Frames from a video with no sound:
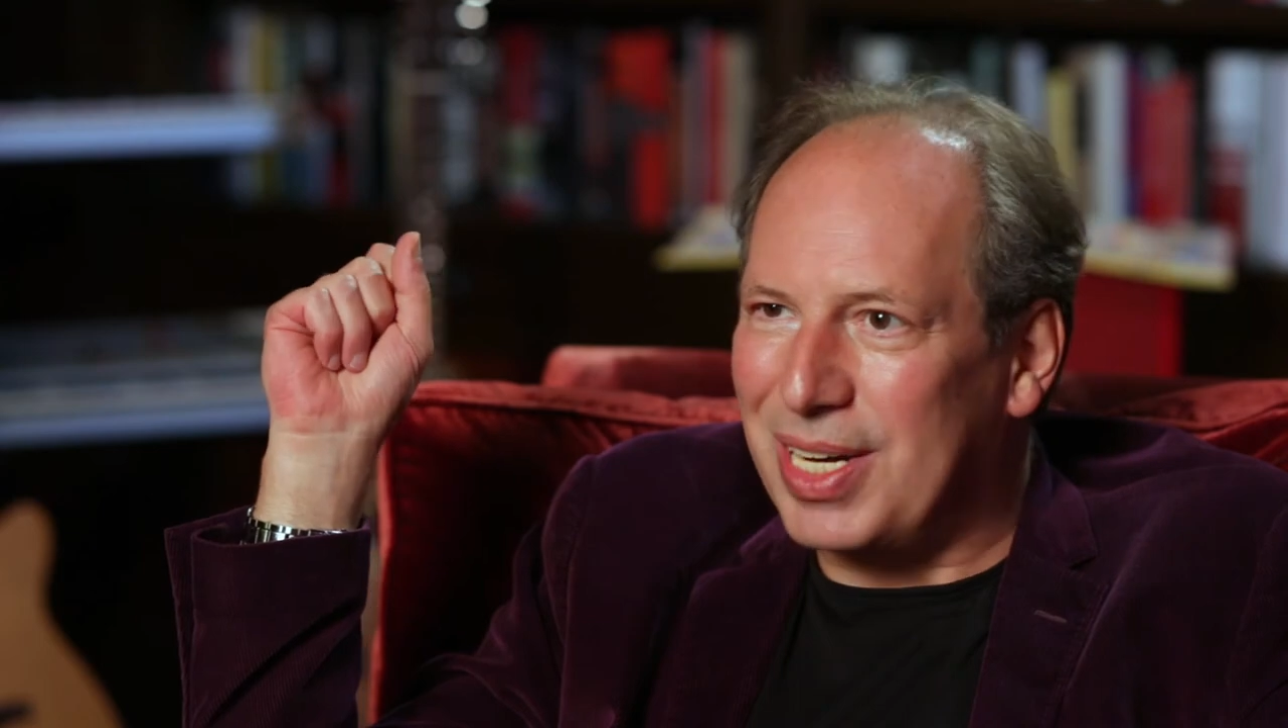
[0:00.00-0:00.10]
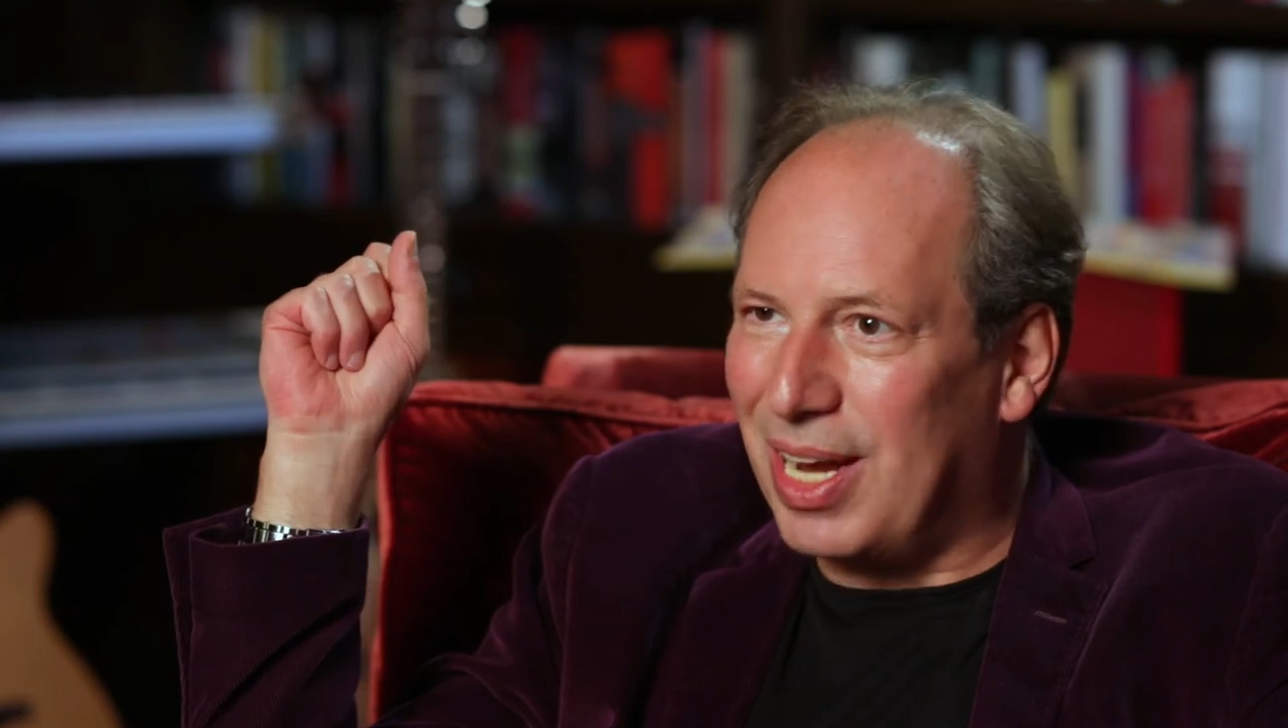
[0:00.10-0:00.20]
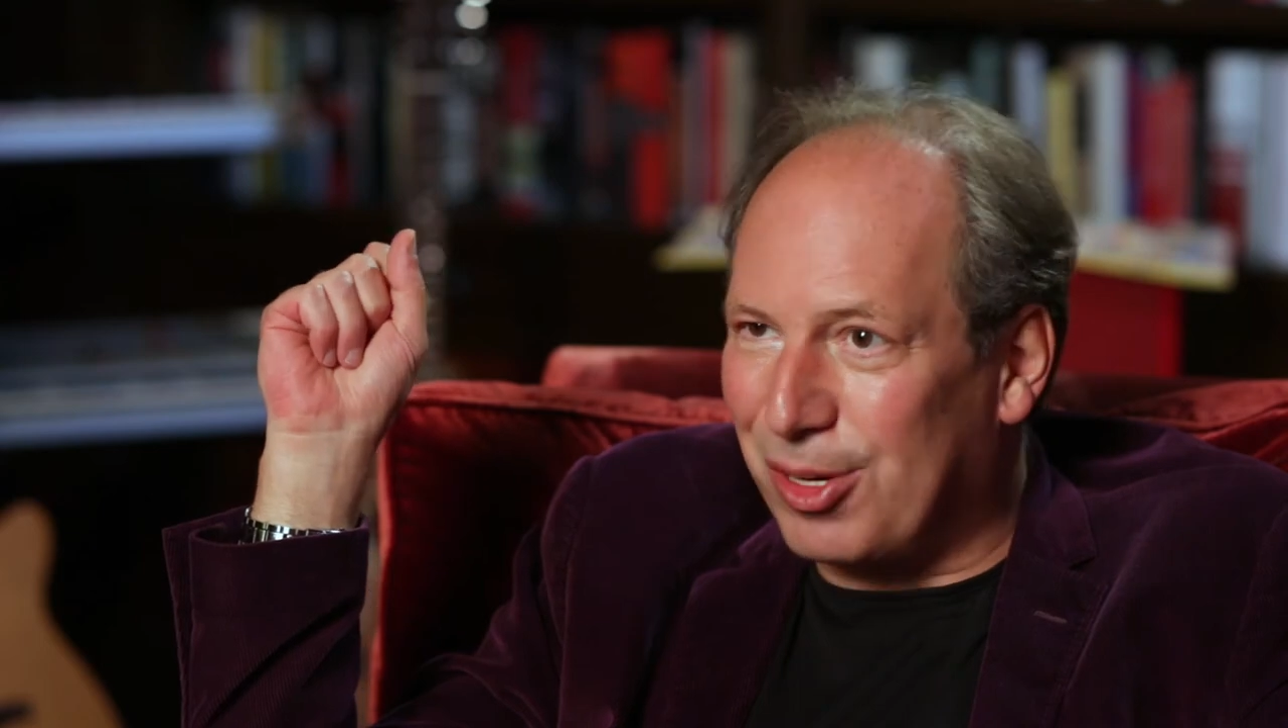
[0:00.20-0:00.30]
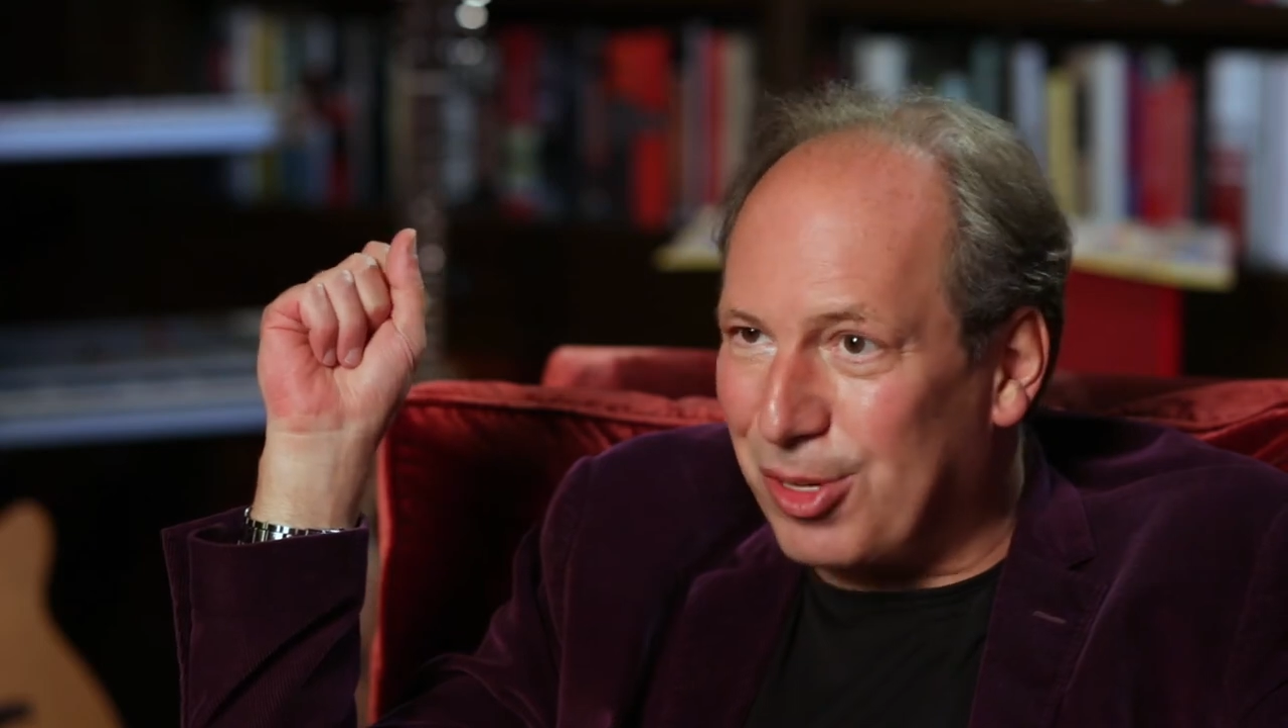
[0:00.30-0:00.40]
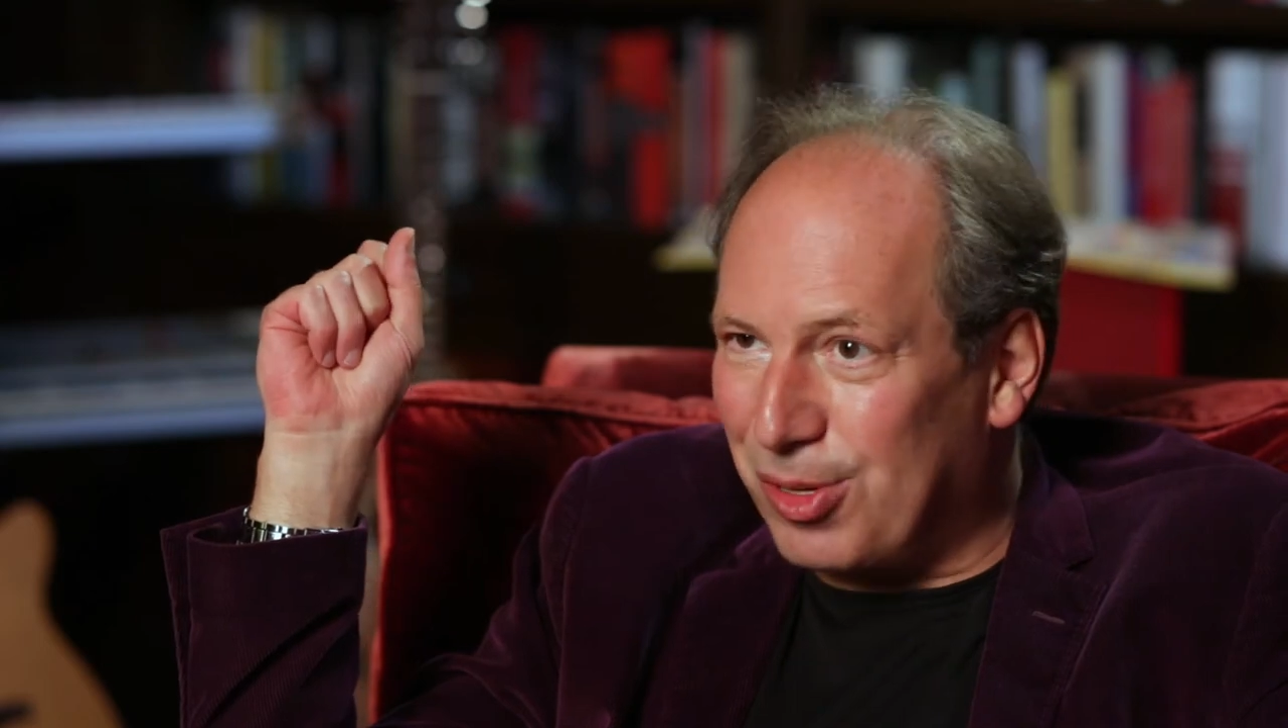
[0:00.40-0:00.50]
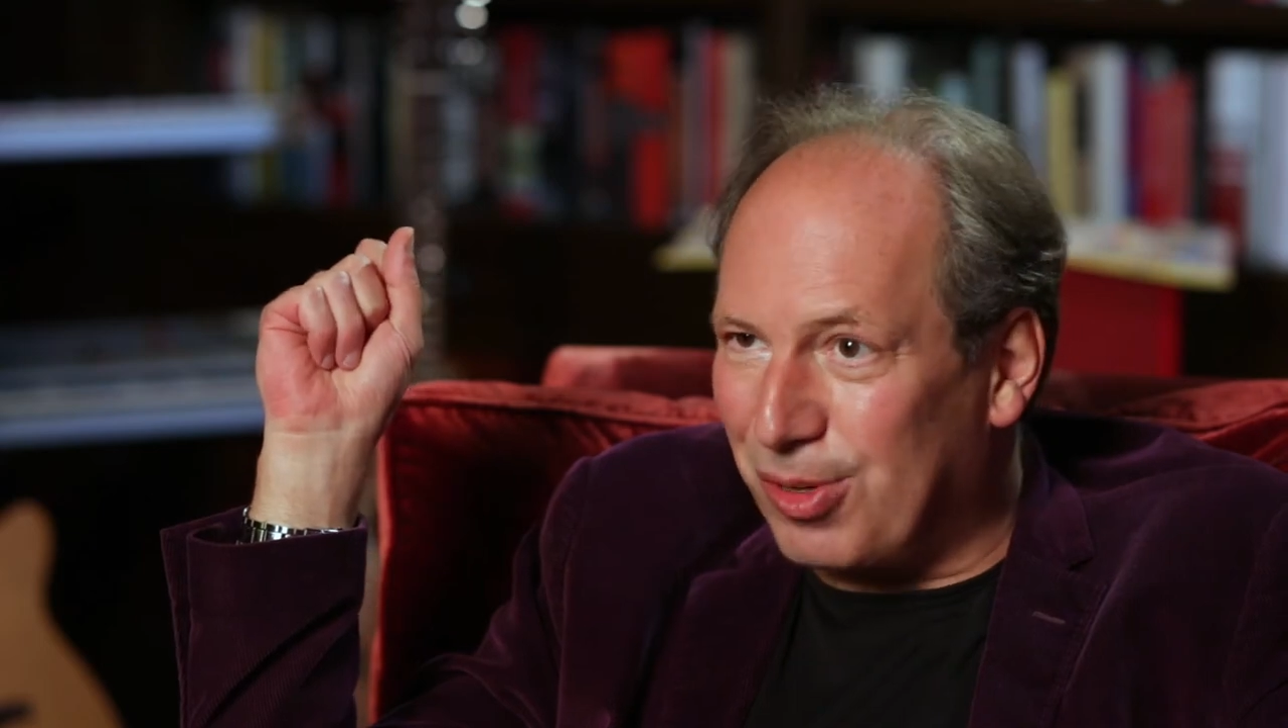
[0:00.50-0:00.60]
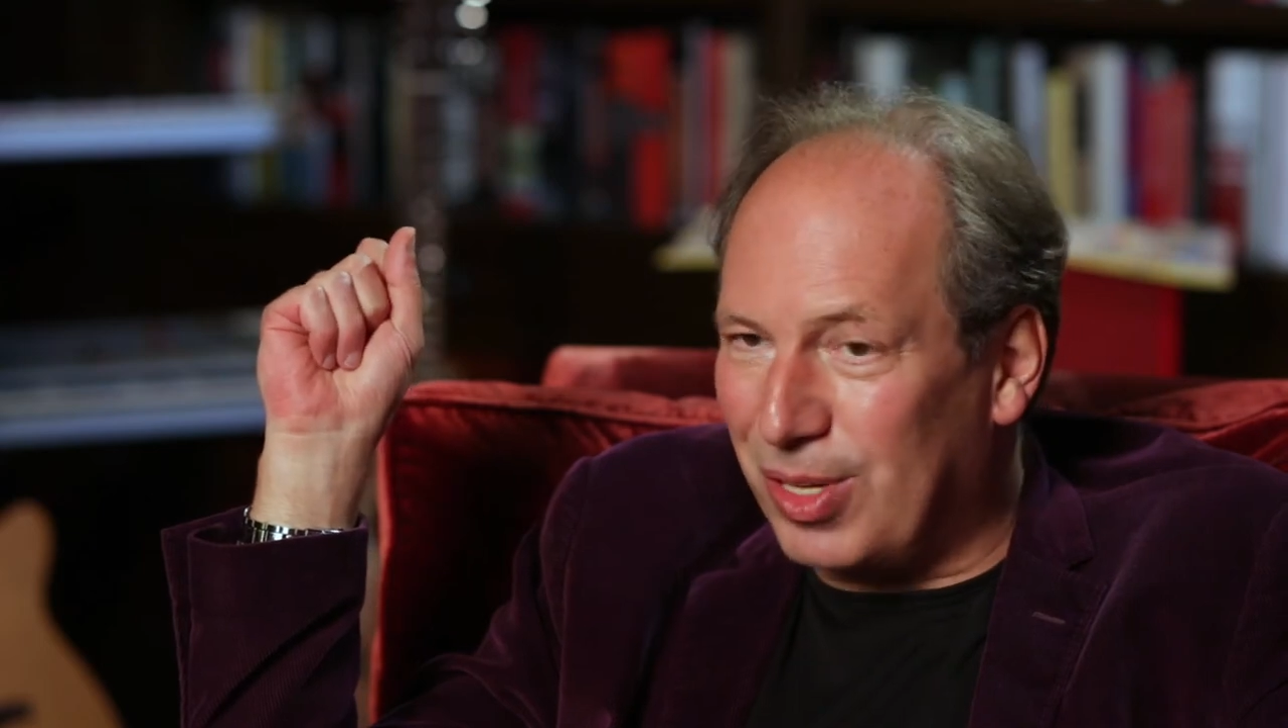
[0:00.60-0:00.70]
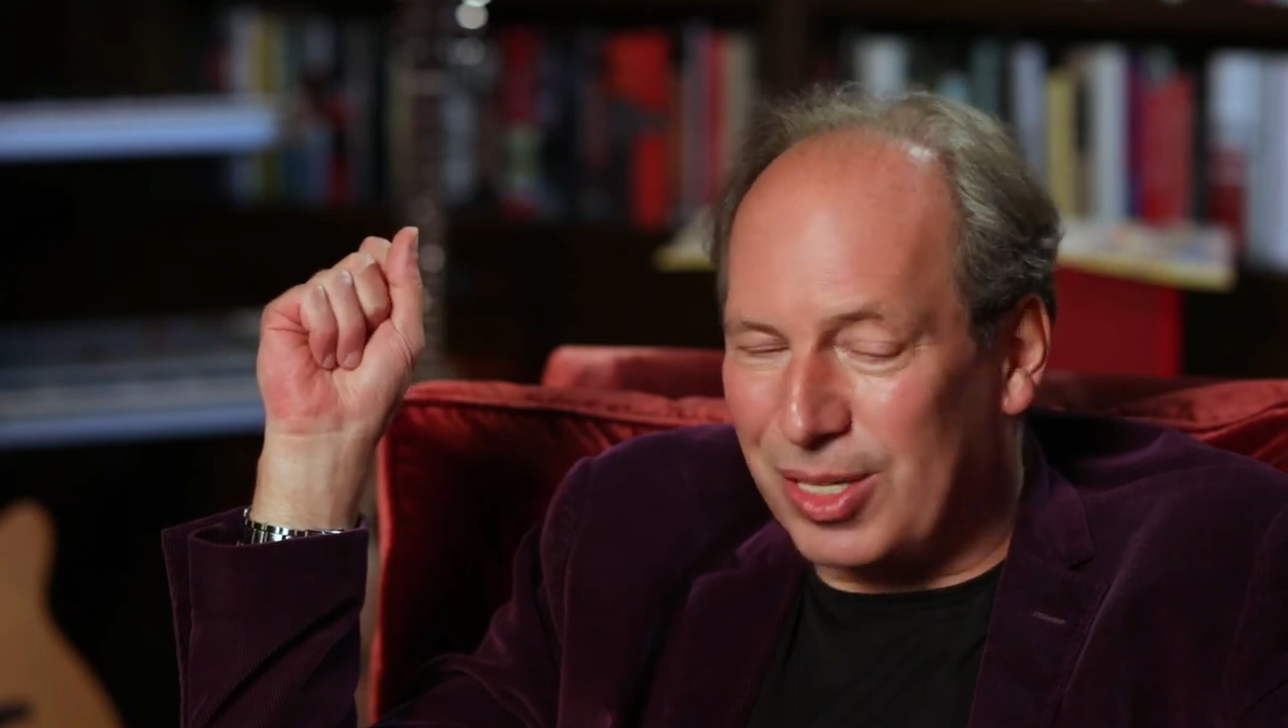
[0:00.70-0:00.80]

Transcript: idea how to do